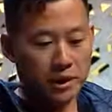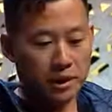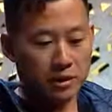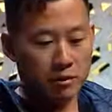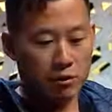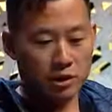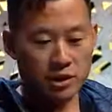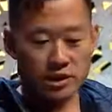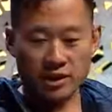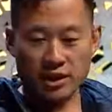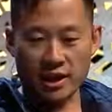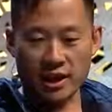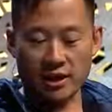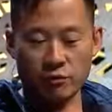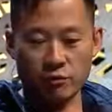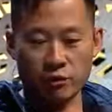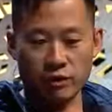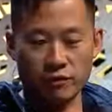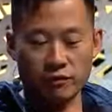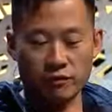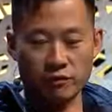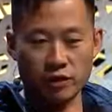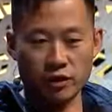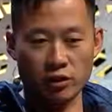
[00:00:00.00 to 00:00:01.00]
was that
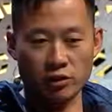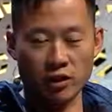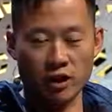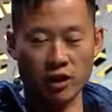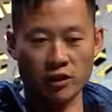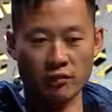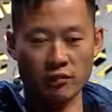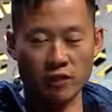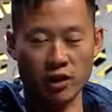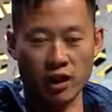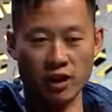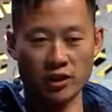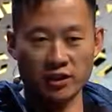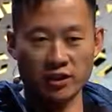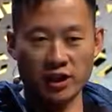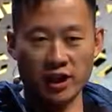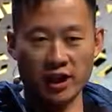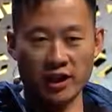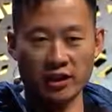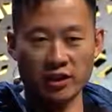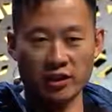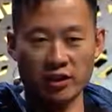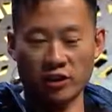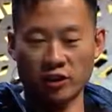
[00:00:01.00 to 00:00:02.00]
we've, kind of
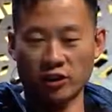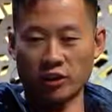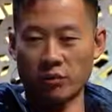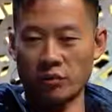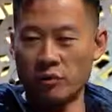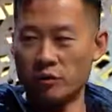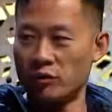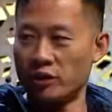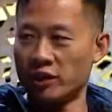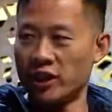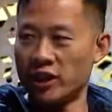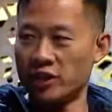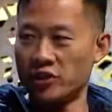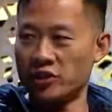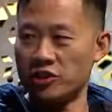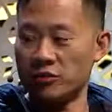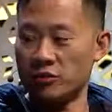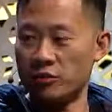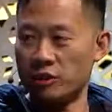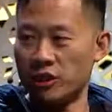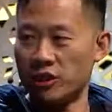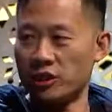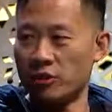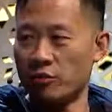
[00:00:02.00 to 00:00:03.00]
online in our
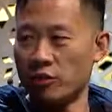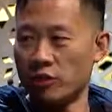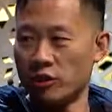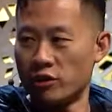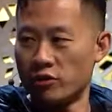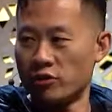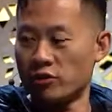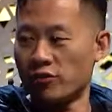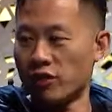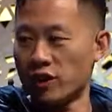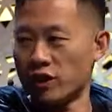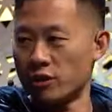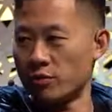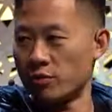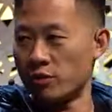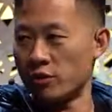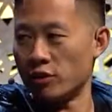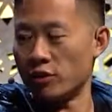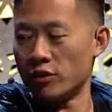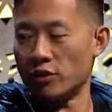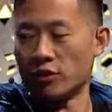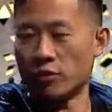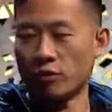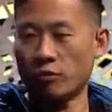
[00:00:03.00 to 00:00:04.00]
communication medium, whether it's
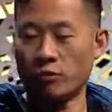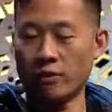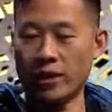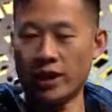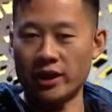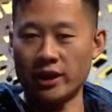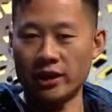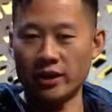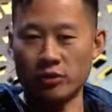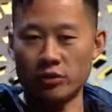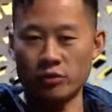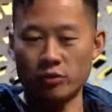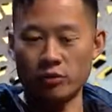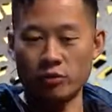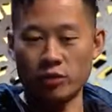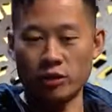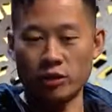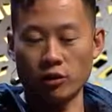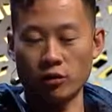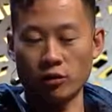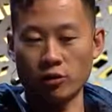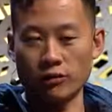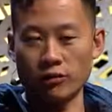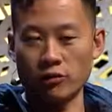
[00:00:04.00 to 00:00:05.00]
Facebook or Reddit or
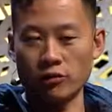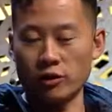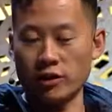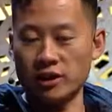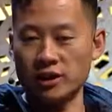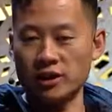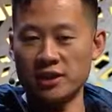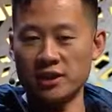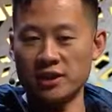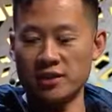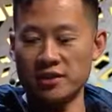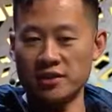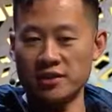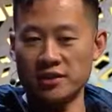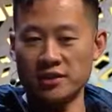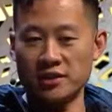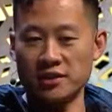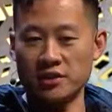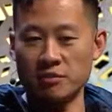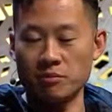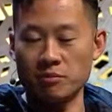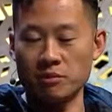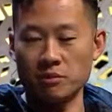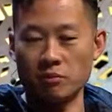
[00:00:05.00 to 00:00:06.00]
Twitter, we've created these
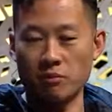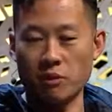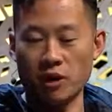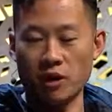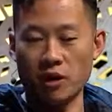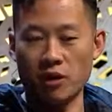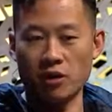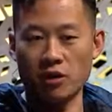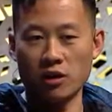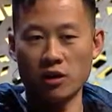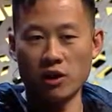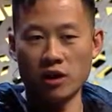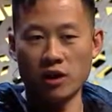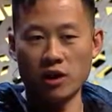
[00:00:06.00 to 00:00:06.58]
systems where